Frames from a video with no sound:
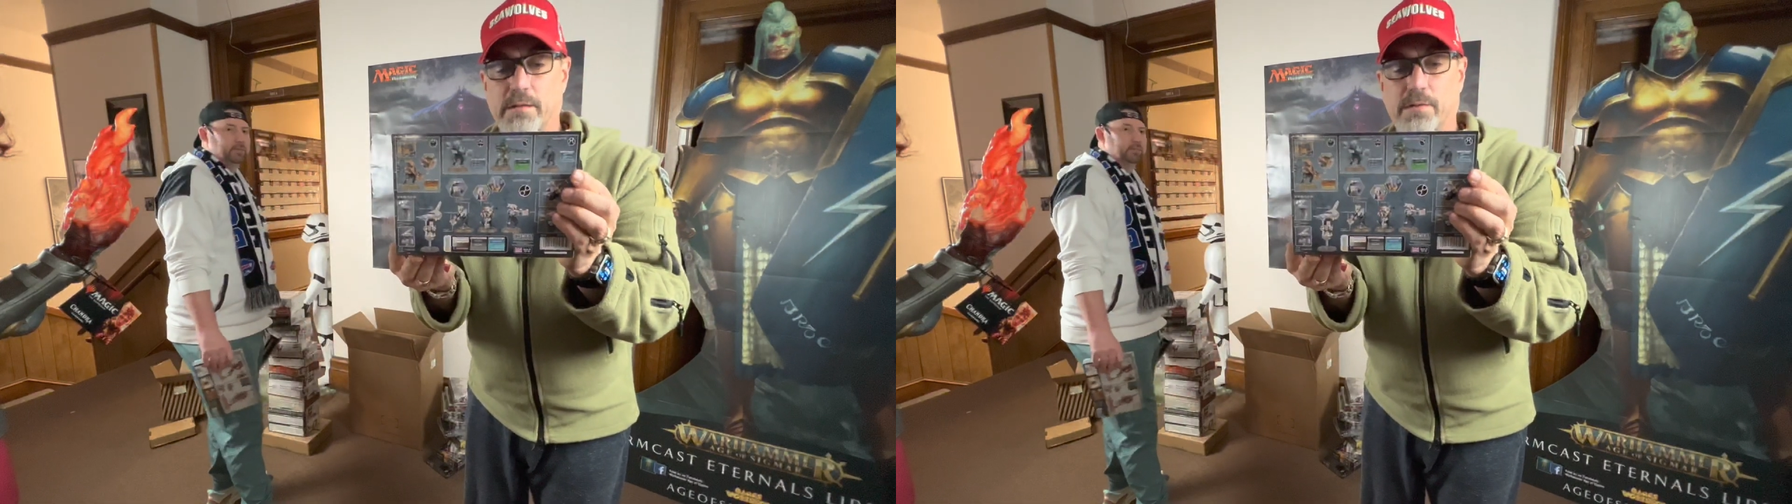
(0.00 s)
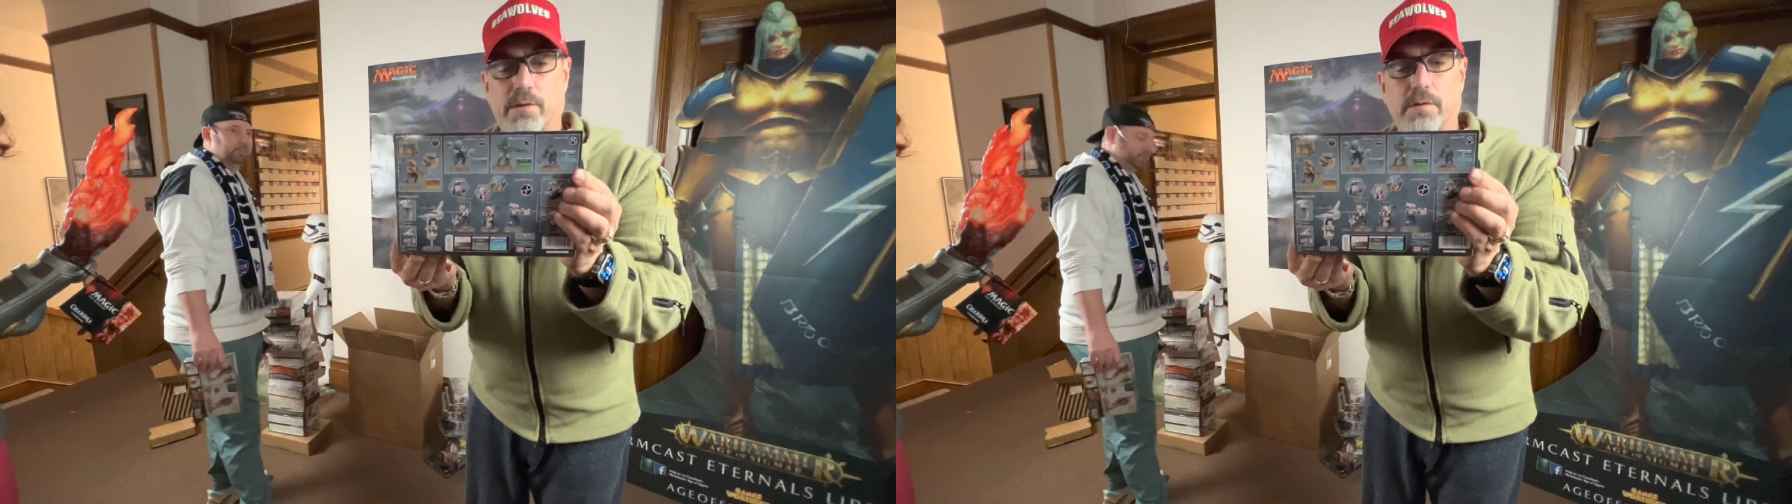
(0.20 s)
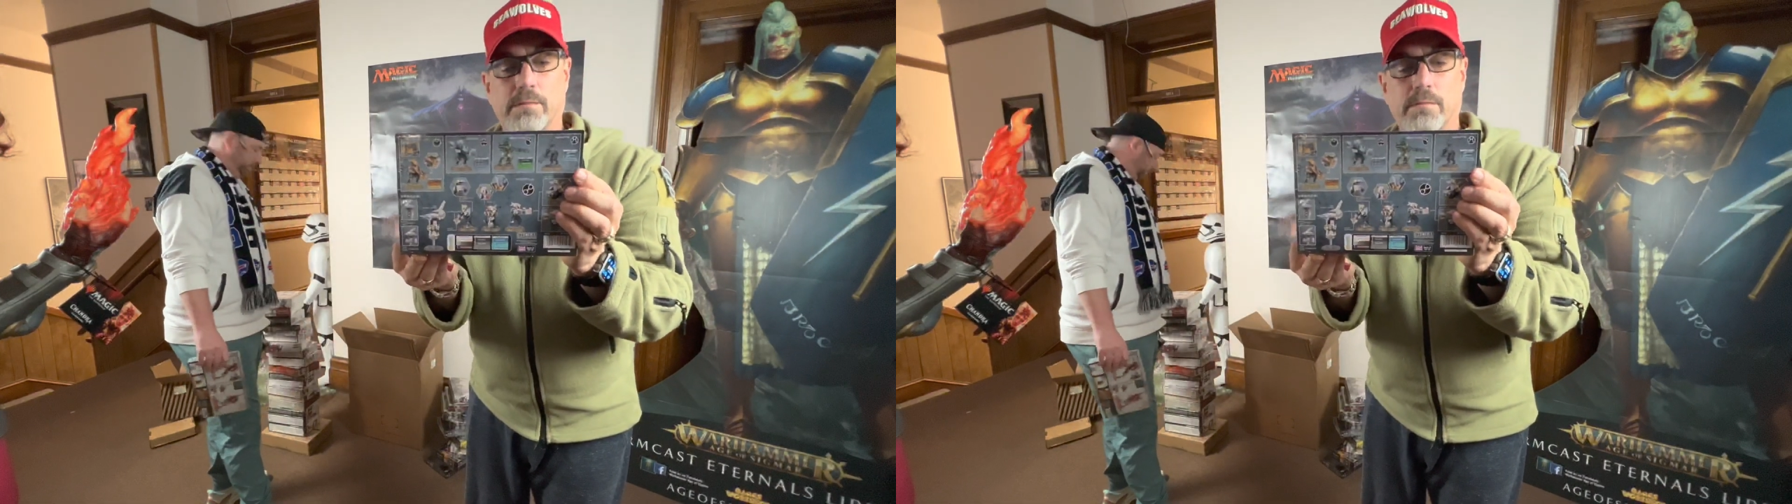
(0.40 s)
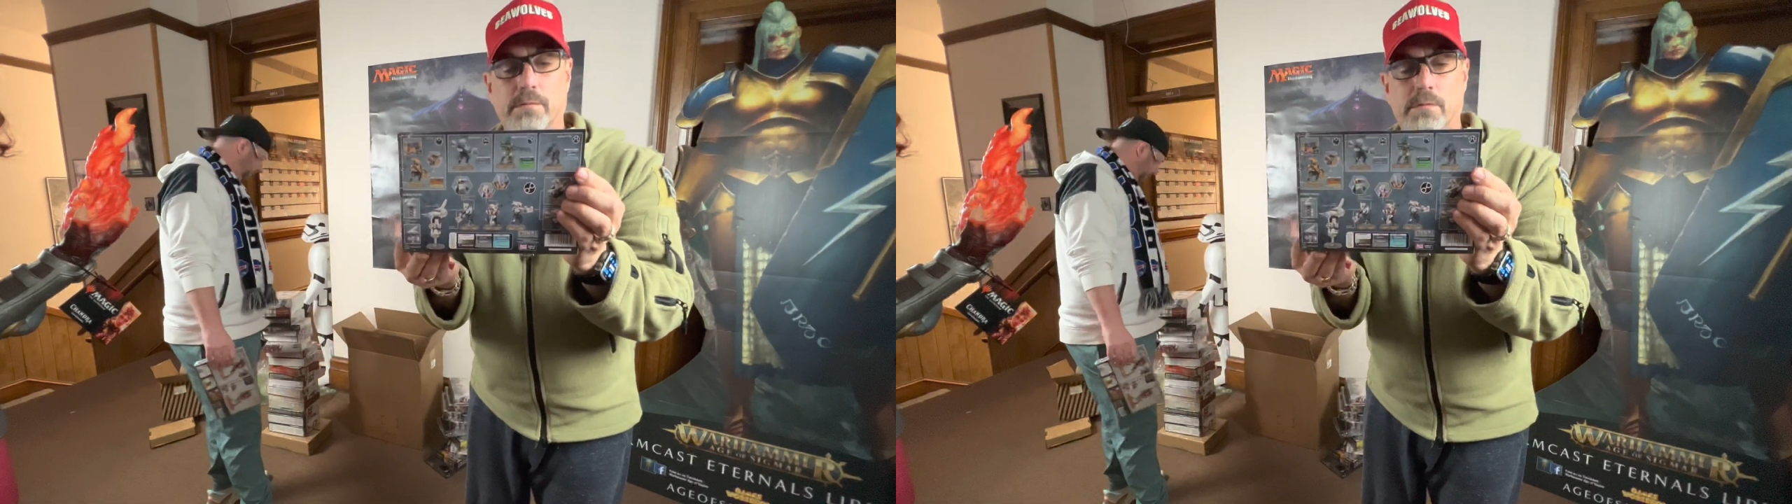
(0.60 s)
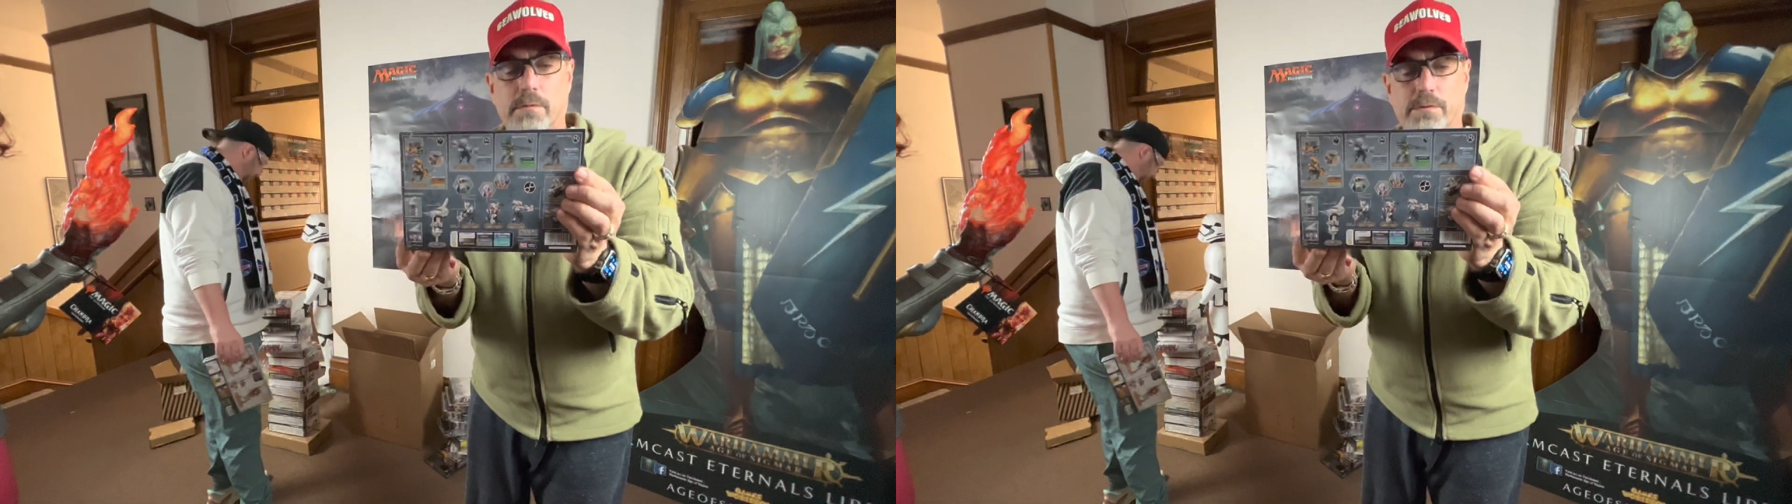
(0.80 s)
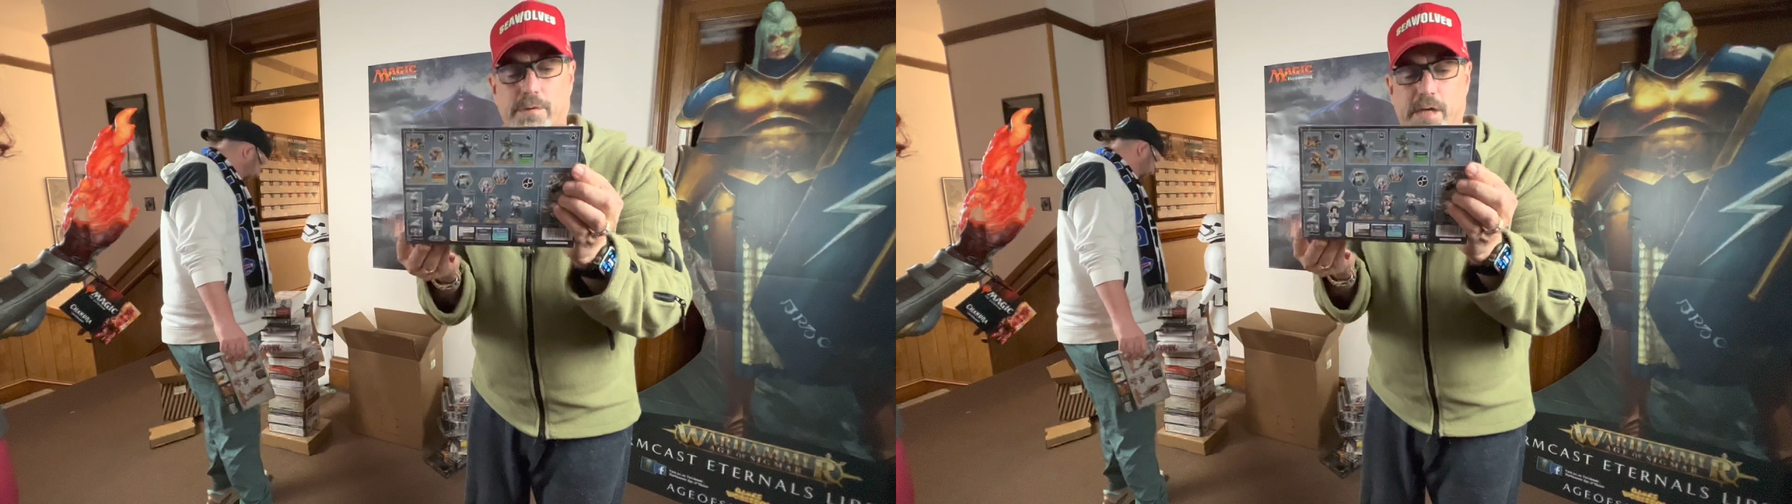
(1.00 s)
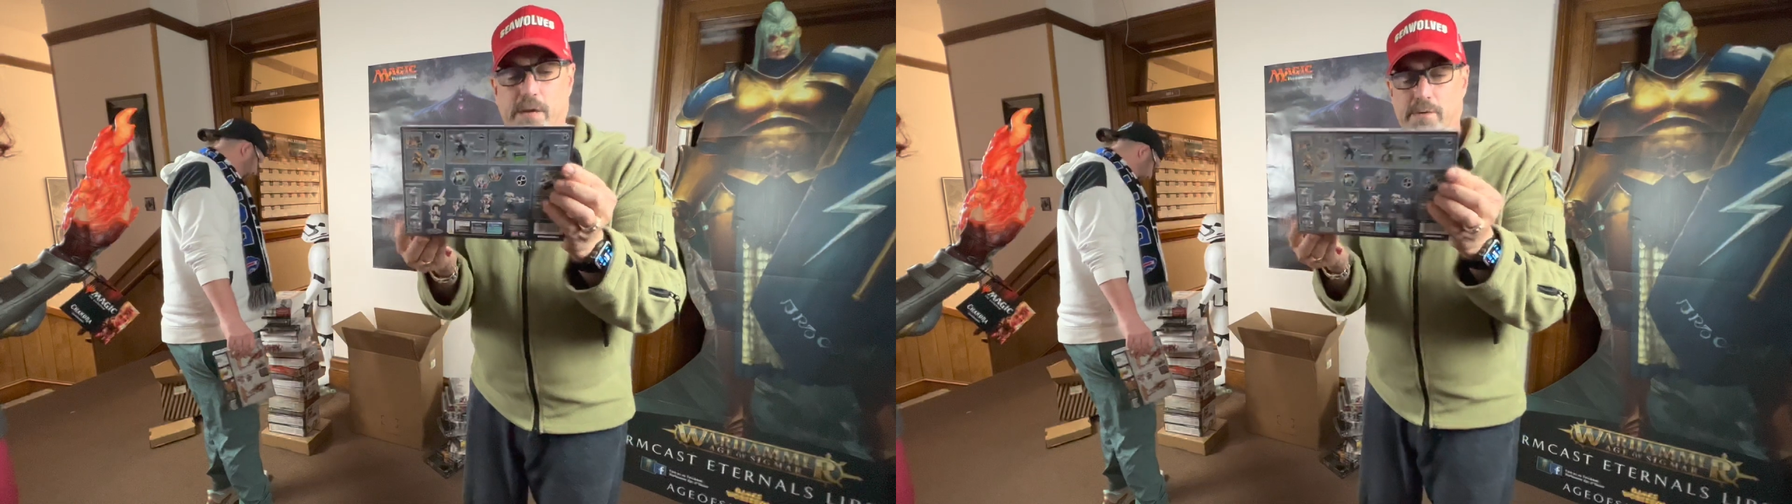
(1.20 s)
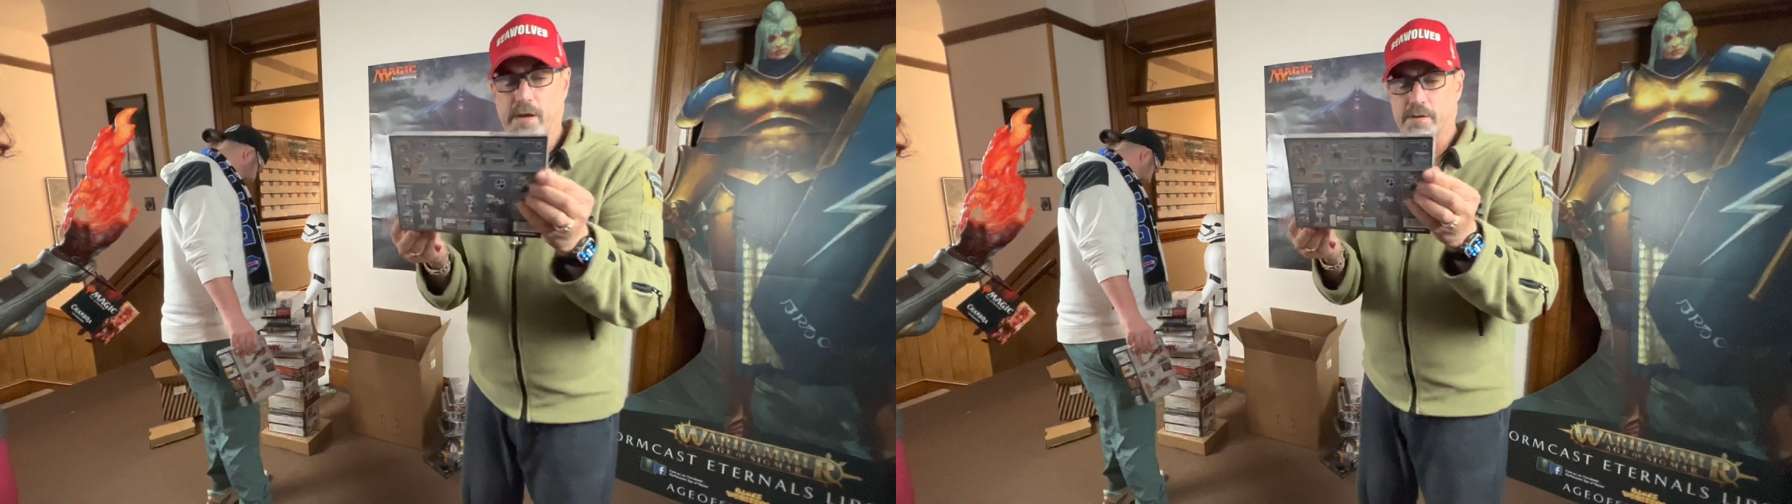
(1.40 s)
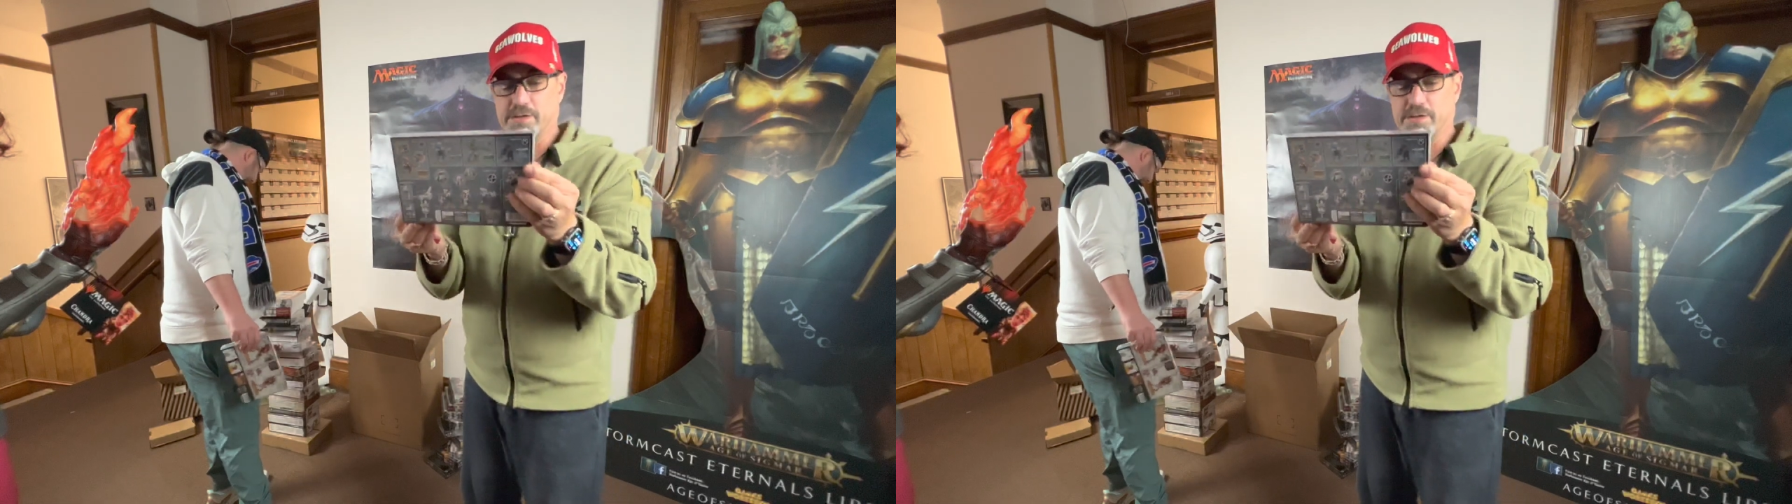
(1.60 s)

little kit right here.